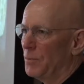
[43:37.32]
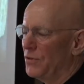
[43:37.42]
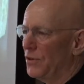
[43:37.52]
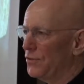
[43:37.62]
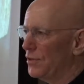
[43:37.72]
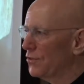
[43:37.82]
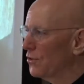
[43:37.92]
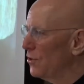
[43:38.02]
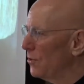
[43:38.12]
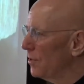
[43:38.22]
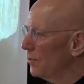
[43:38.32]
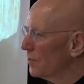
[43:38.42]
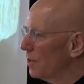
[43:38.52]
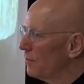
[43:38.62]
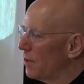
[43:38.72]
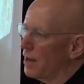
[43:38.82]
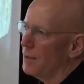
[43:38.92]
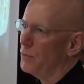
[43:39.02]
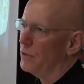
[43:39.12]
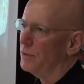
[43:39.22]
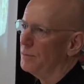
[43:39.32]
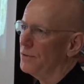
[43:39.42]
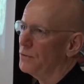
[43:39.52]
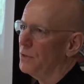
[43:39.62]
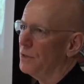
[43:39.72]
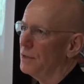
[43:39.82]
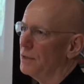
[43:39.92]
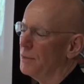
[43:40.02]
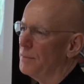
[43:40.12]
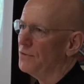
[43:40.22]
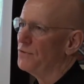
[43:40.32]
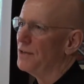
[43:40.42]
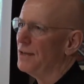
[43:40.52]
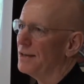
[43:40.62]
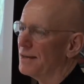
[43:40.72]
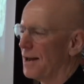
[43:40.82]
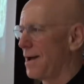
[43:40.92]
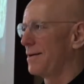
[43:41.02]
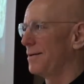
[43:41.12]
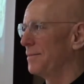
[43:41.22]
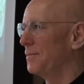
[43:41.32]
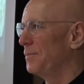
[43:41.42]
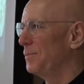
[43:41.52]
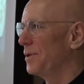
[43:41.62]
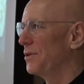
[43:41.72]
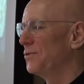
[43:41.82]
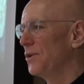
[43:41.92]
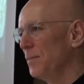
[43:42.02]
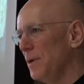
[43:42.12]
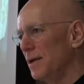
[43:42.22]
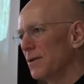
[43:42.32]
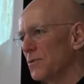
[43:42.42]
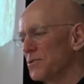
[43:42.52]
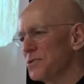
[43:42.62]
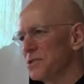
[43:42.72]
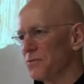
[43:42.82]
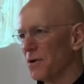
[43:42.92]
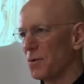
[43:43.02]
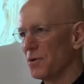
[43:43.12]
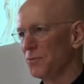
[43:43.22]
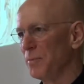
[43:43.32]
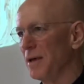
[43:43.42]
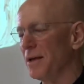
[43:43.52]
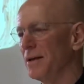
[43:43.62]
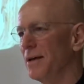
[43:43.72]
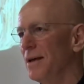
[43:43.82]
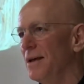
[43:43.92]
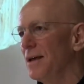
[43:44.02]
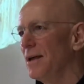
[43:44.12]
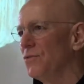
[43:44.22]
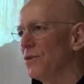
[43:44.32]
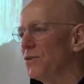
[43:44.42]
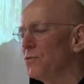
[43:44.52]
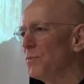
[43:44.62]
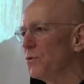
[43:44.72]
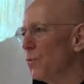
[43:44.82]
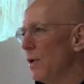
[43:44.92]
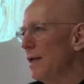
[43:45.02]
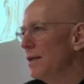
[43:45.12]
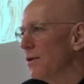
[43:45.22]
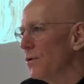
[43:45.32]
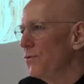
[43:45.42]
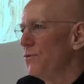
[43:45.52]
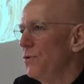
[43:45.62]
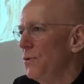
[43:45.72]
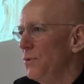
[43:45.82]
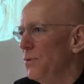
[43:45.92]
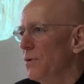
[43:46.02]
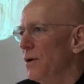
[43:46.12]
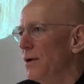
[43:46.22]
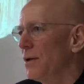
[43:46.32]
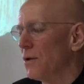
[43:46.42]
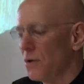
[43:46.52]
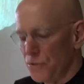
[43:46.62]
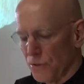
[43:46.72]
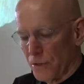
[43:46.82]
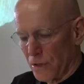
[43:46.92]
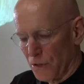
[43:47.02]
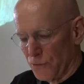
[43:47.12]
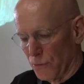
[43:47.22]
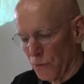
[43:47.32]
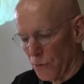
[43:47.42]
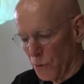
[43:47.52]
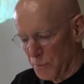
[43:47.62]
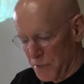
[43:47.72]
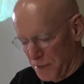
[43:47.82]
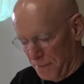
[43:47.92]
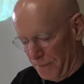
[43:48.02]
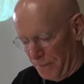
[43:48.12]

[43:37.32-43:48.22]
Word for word: presents this curious kind of hybrid between the Byzantine and the Latin, because the Armenian Christians have always been, in a sense, between those two larger cultural groups.